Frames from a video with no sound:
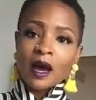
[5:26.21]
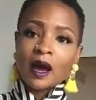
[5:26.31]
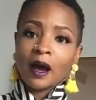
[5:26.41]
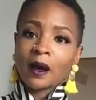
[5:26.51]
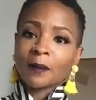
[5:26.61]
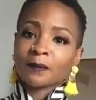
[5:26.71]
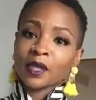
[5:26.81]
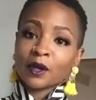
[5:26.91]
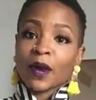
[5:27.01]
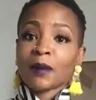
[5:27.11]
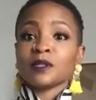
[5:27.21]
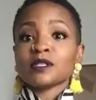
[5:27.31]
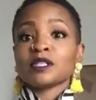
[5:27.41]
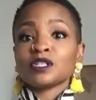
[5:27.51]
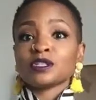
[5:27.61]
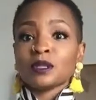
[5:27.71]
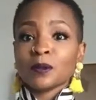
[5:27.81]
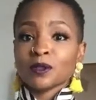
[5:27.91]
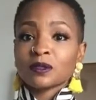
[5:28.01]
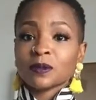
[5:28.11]
that grab your attention the
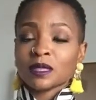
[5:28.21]
most?